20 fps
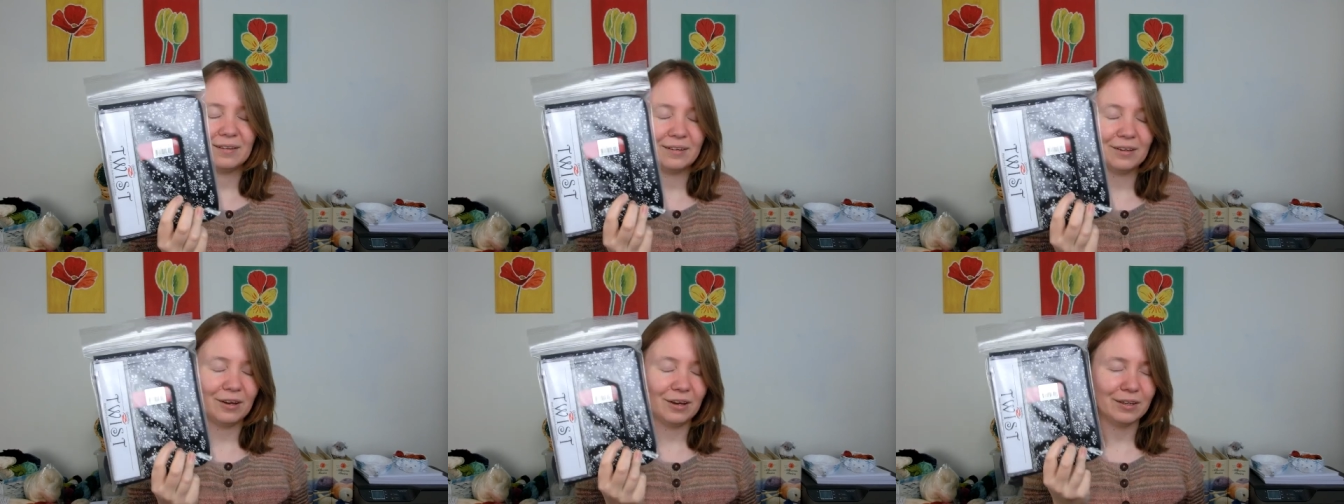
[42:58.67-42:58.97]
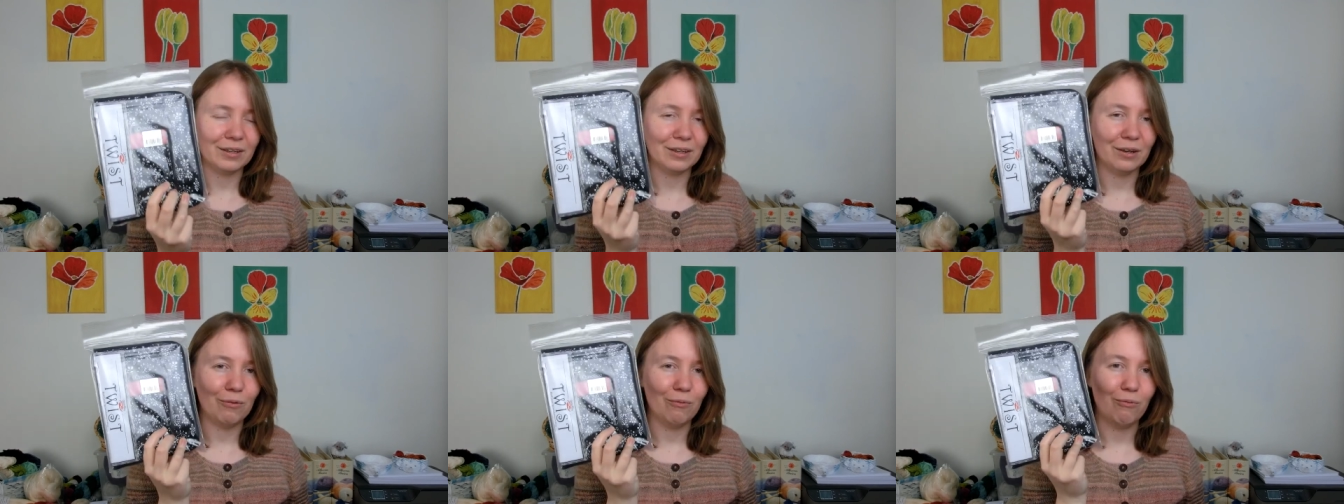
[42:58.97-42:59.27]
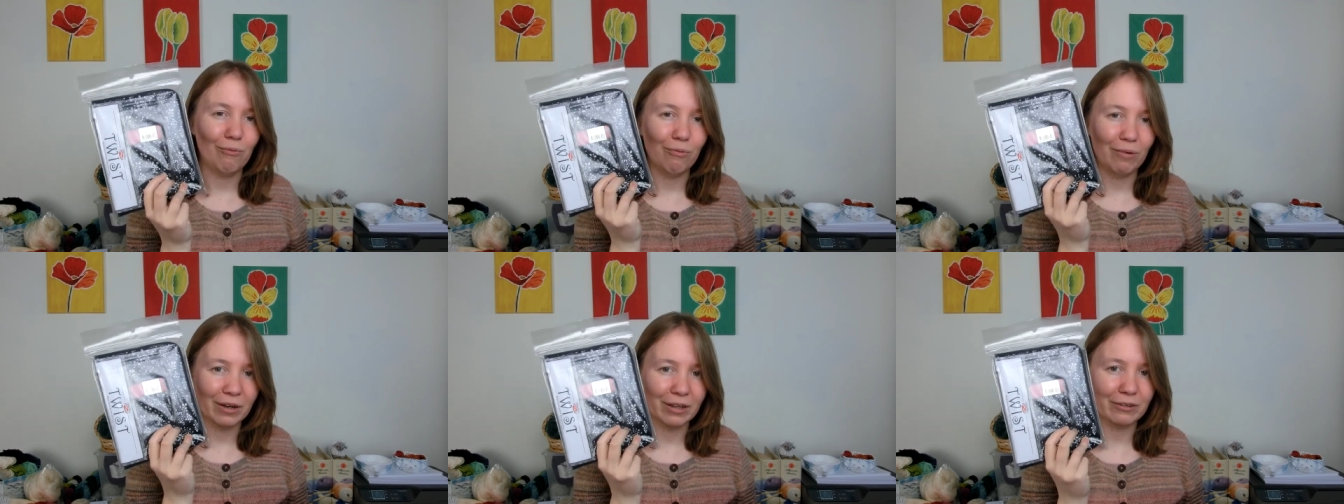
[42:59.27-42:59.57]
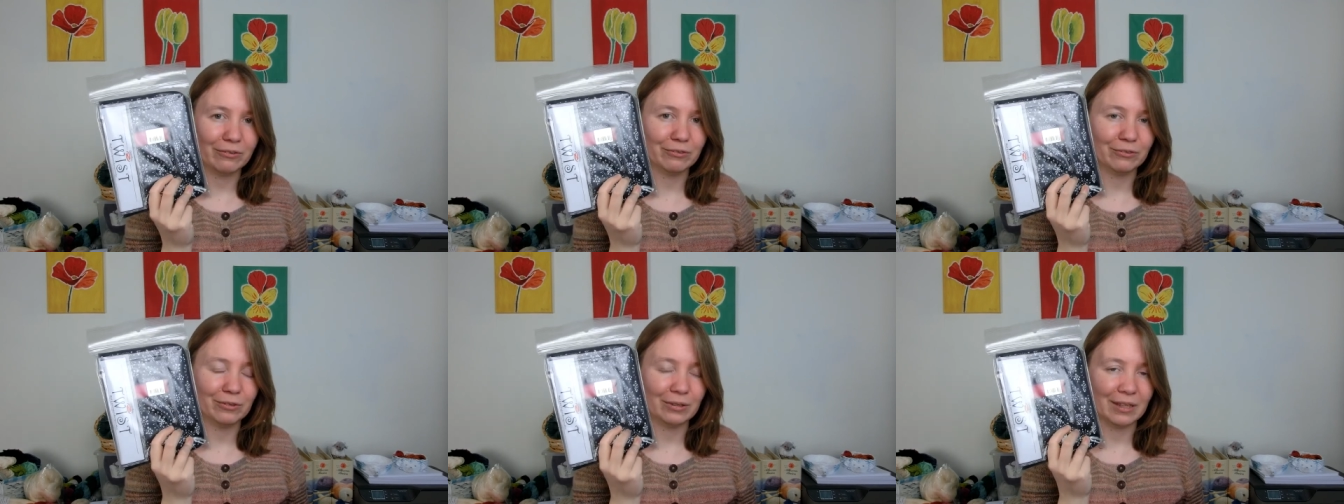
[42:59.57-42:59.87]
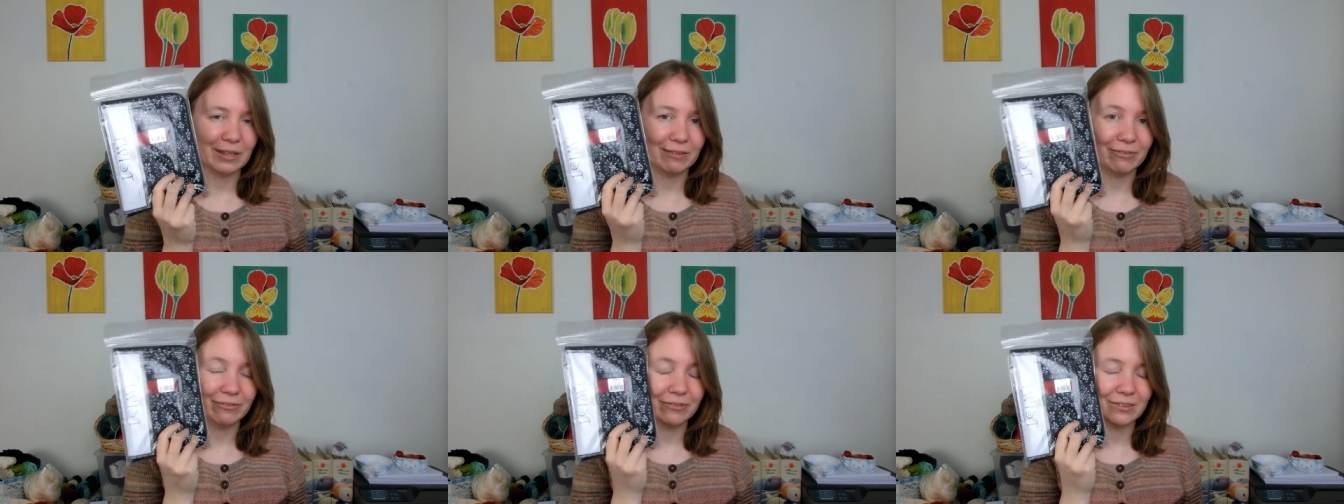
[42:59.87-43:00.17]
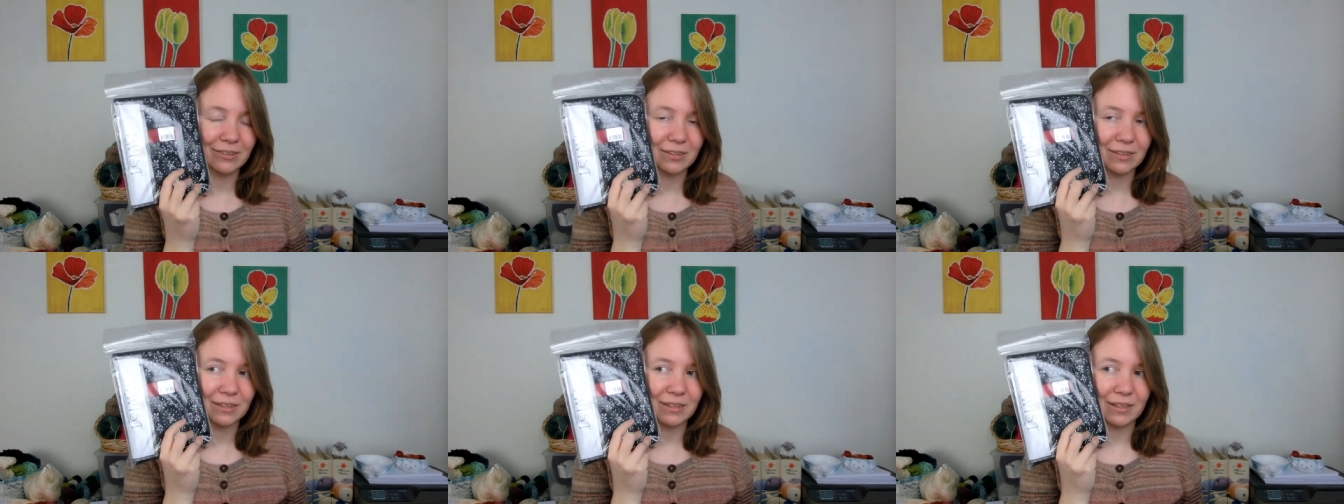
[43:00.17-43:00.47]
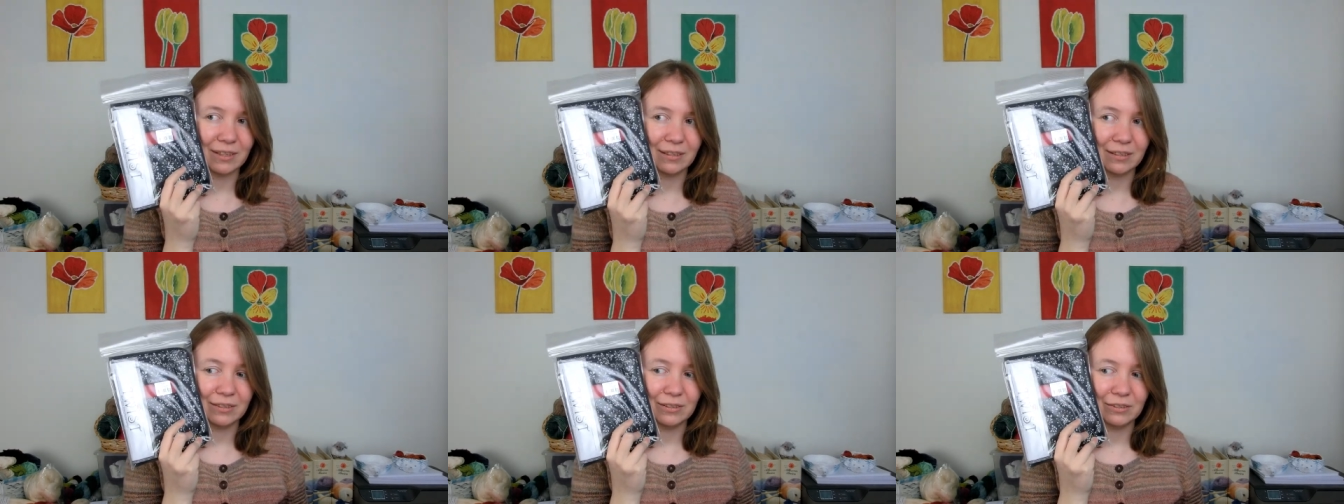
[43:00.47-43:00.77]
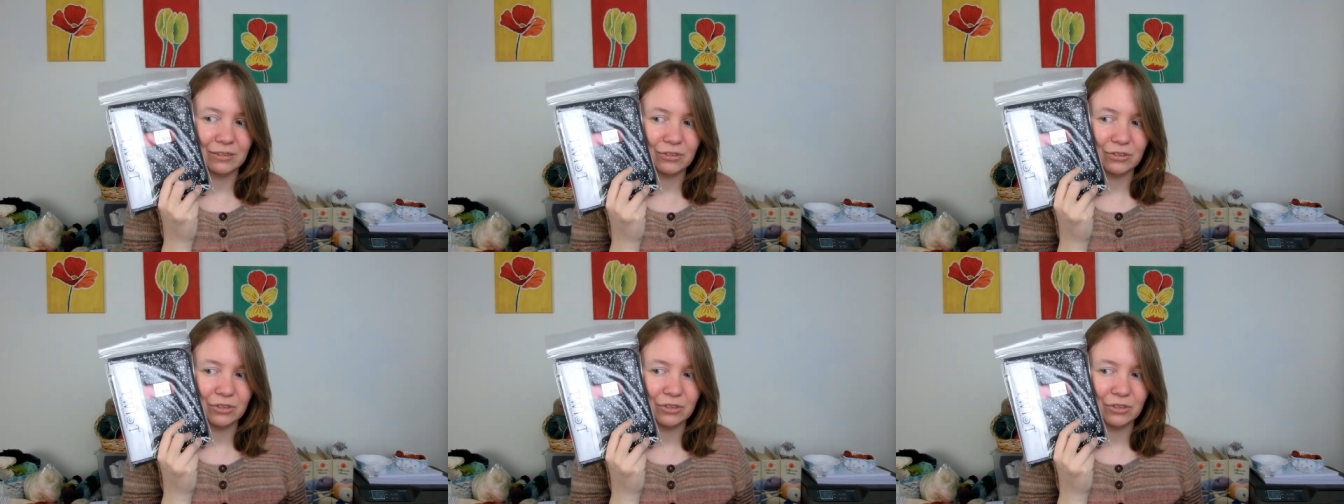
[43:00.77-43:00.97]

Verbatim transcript: got a wonderful gift in